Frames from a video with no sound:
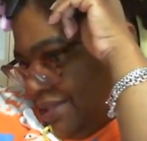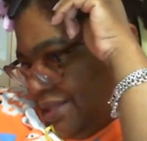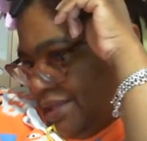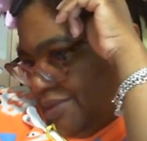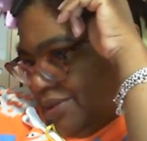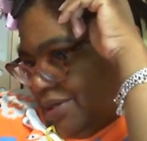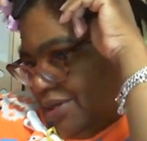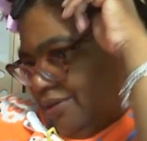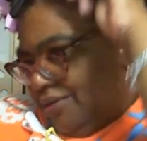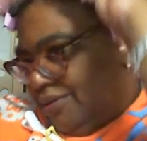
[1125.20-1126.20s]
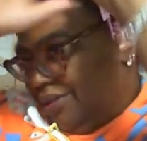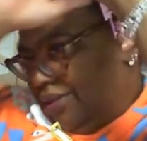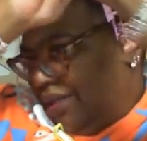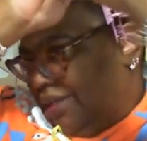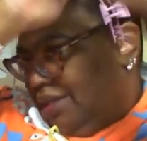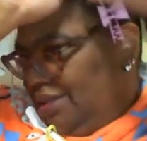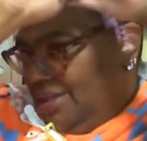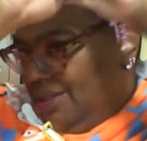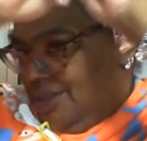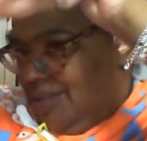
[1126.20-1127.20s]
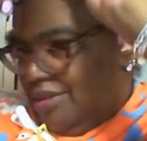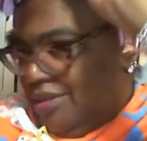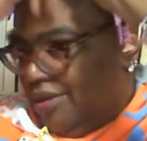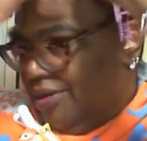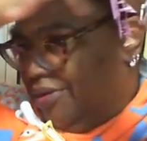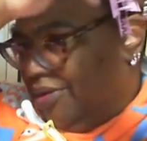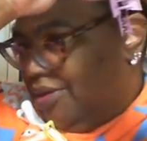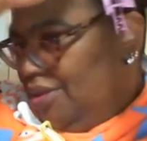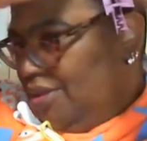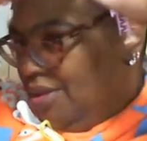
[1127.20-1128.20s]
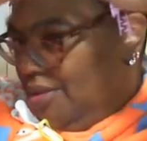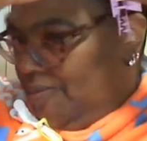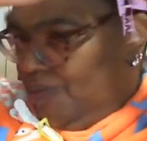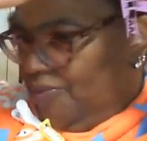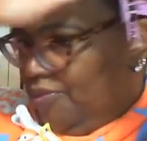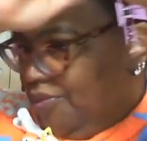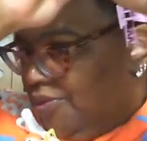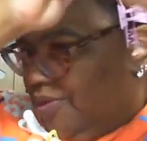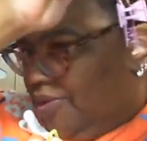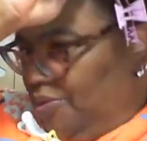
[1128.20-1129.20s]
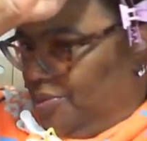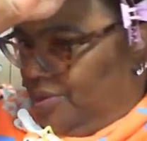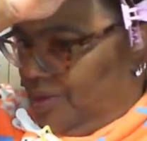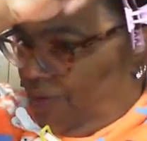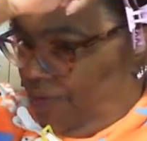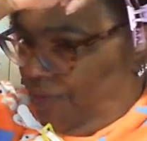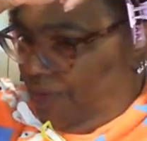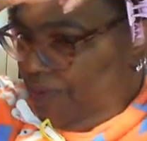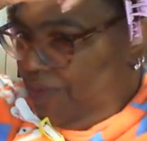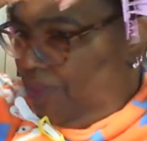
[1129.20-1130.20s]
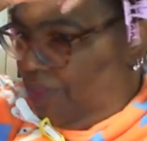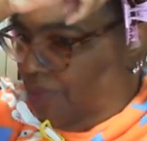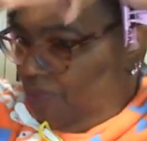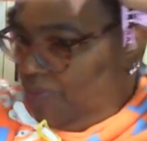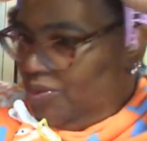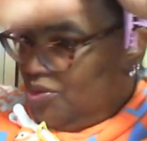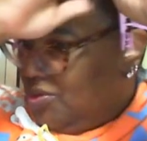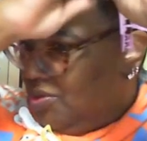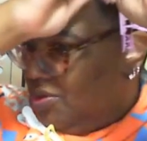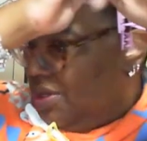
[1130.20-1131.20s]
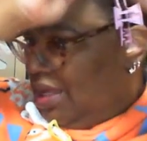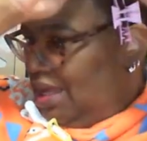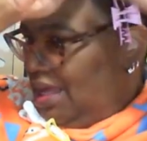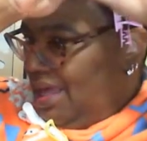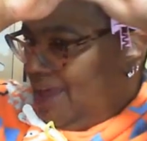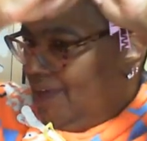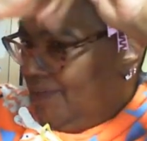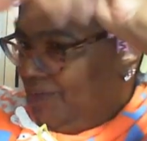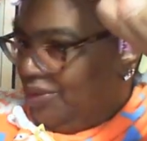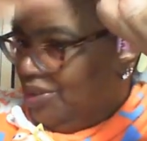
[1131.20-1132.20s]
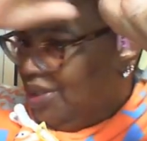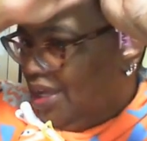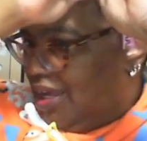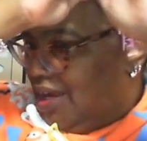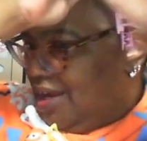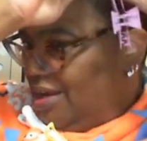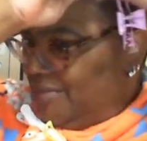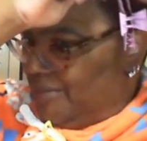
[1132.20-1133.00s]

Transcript: There we go. Yeah, and so I want to go from, once you have it on your hair,